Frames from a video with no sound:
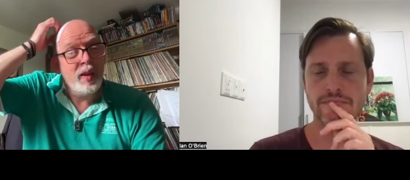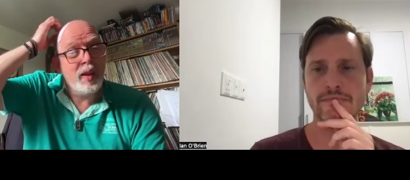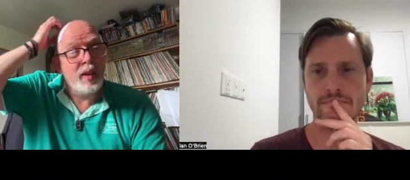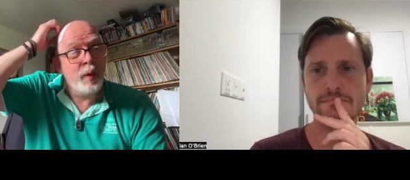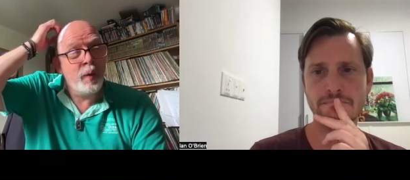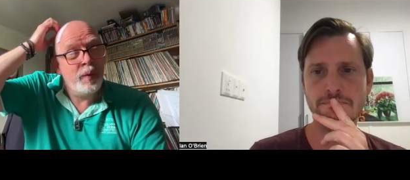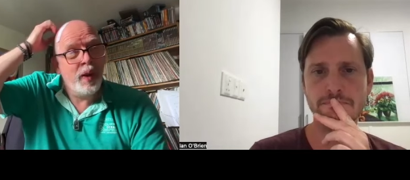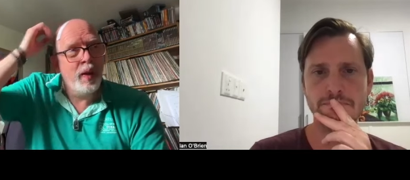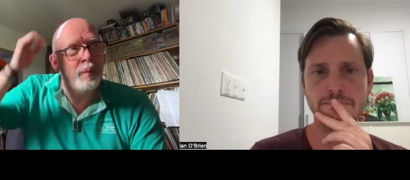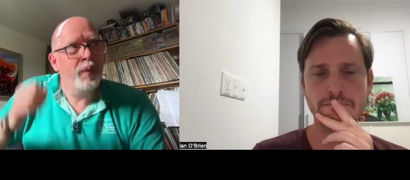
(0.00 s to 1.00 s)
Speaker 1: you know,
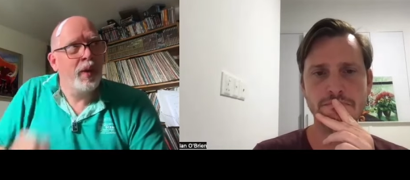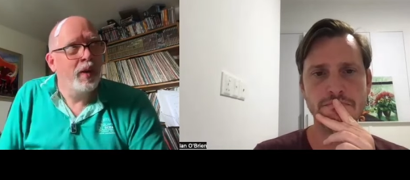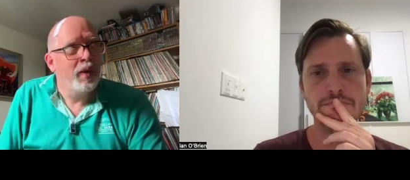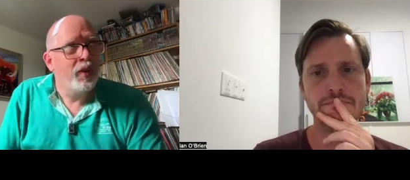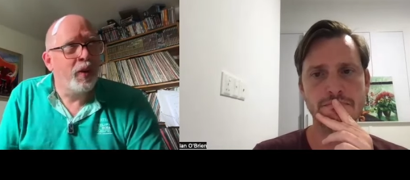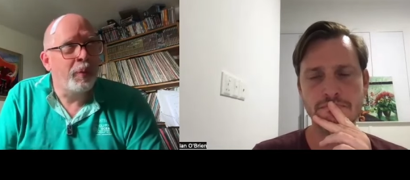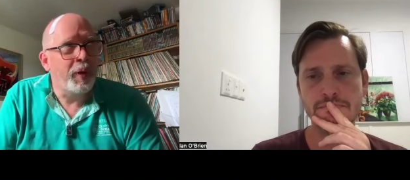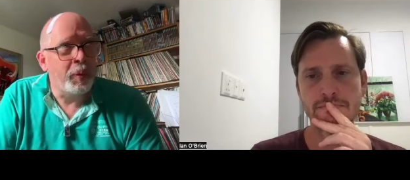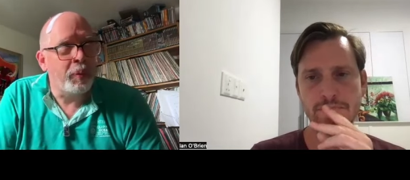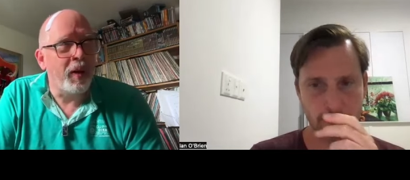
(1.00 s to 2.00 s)
um, some
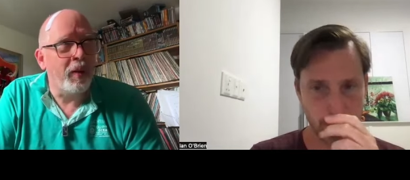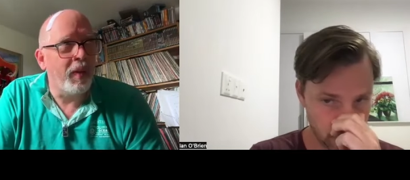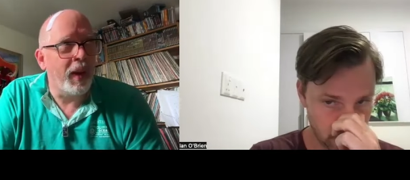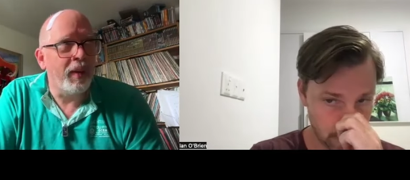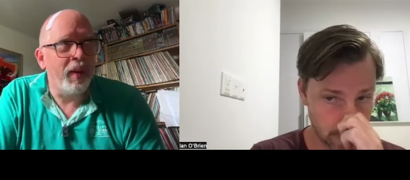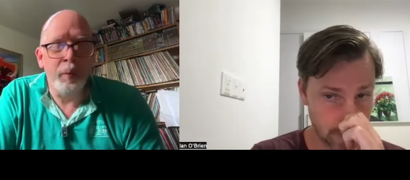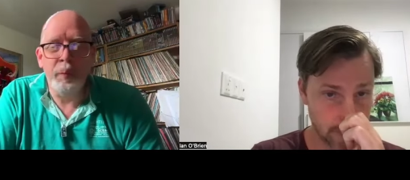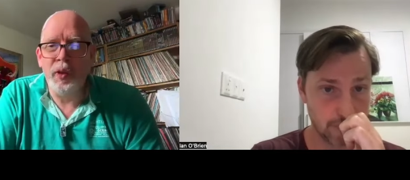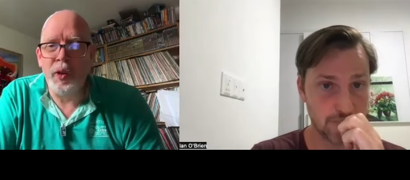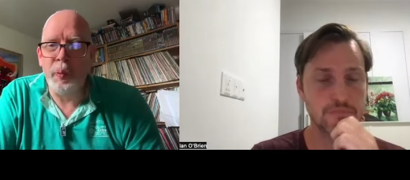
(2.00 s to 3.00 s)
people might think that
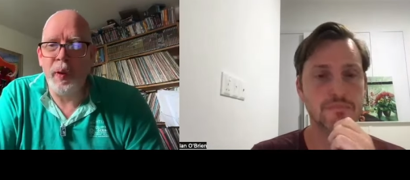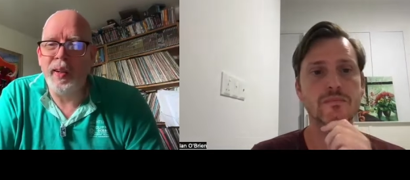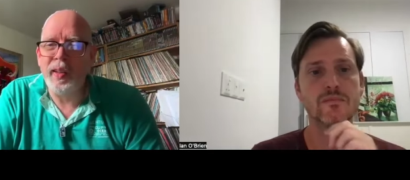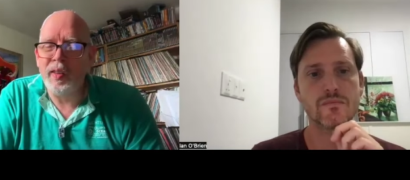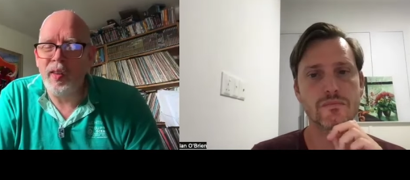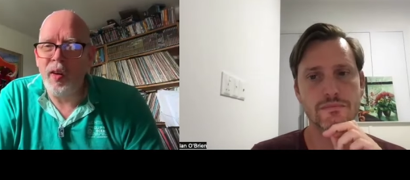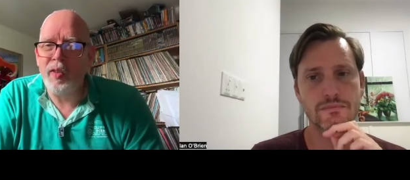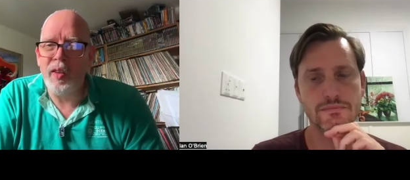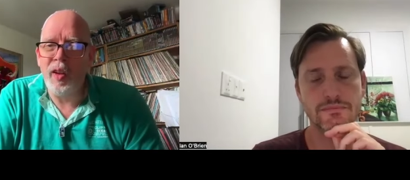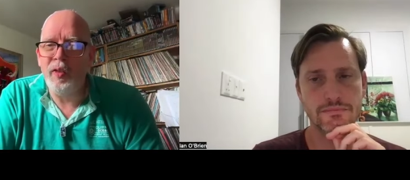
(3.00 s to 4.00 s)
just playing
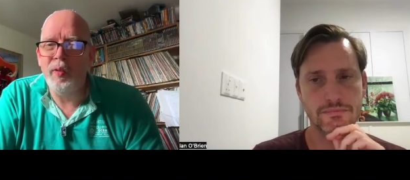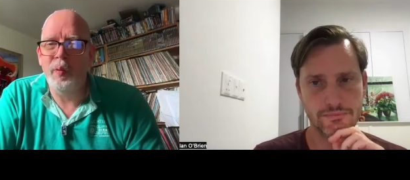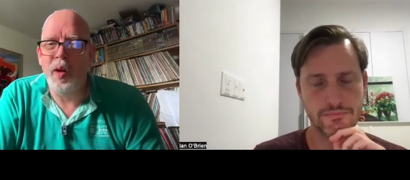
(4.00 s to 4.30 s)
guitar's enough.